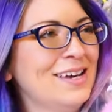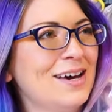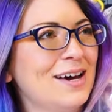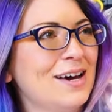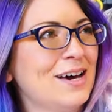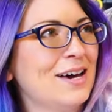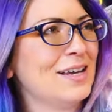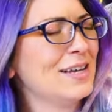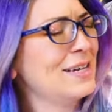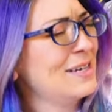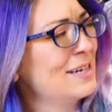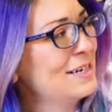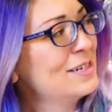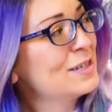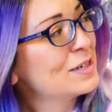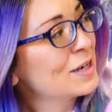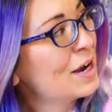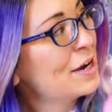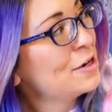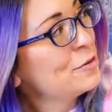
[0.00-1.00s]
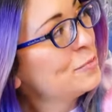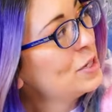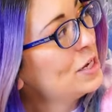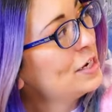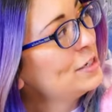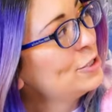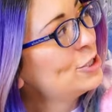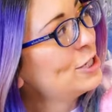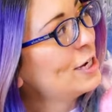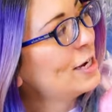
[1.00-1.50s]
Uh, it is kind of
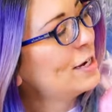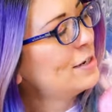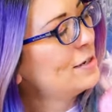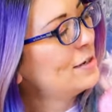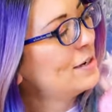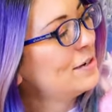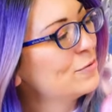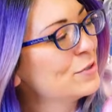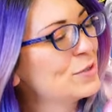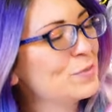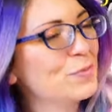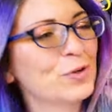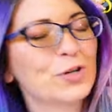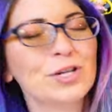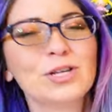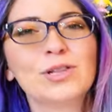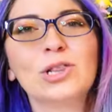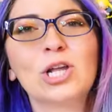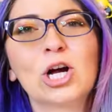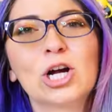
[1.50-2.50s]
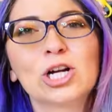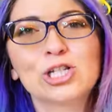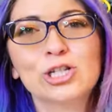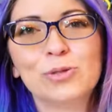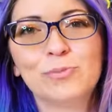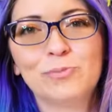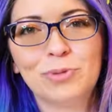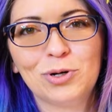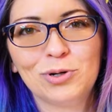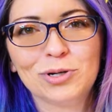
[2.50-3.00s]
plush and it was pretty large
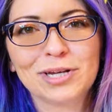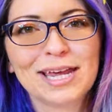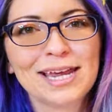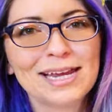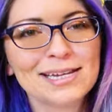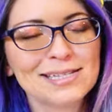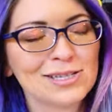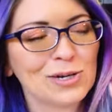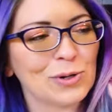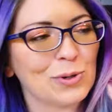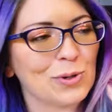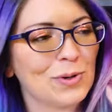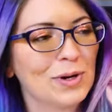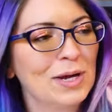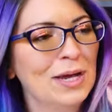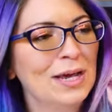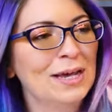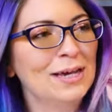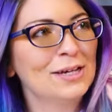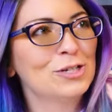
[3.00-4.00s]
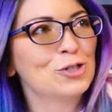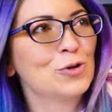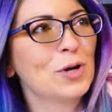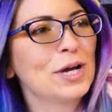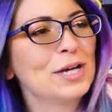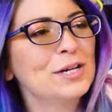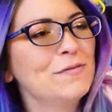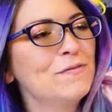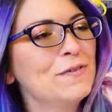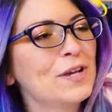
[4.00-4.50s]
and bulky, so
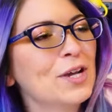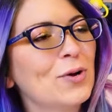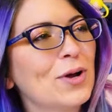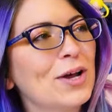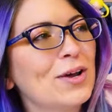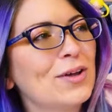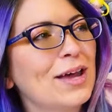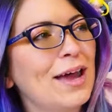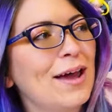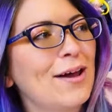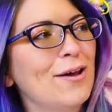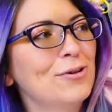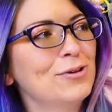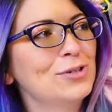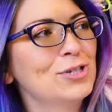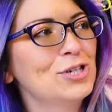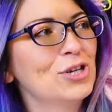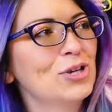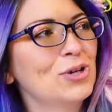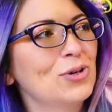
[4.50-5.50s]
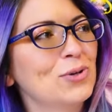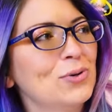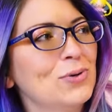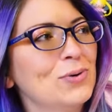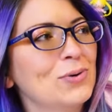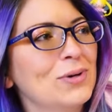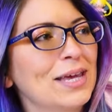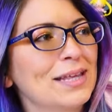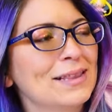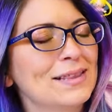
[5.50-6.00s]
trying to figure out how
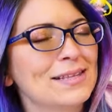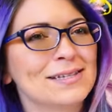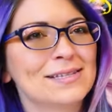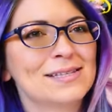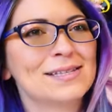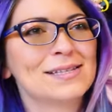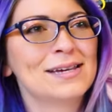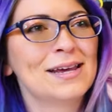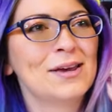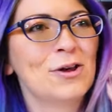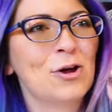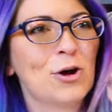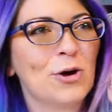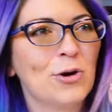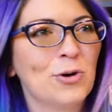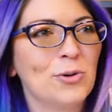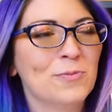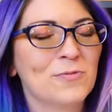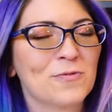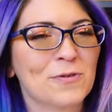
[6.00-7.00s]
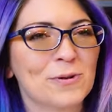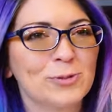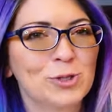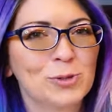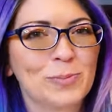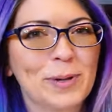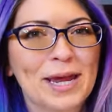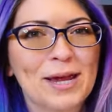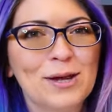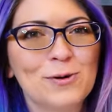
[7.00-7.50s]
to get this home from
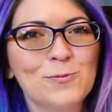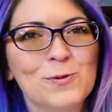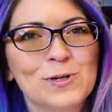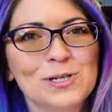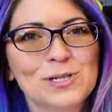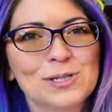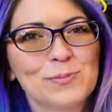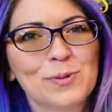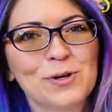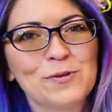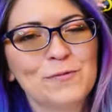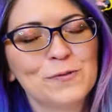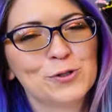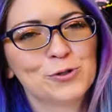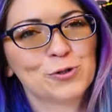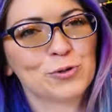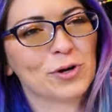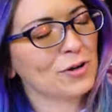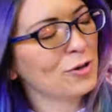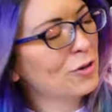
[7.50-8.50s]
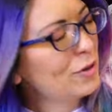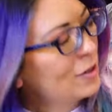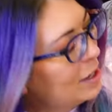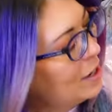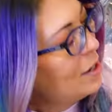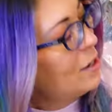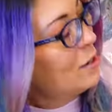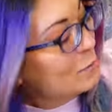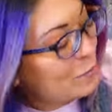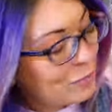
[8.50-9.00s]
Japan was a bit of a struggle,
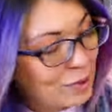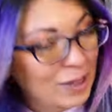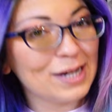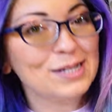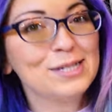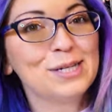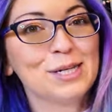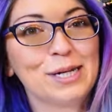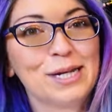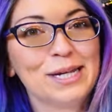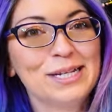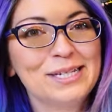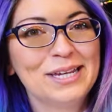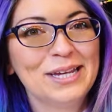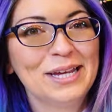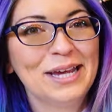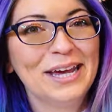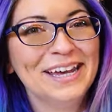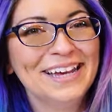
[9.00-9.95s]
but I did it.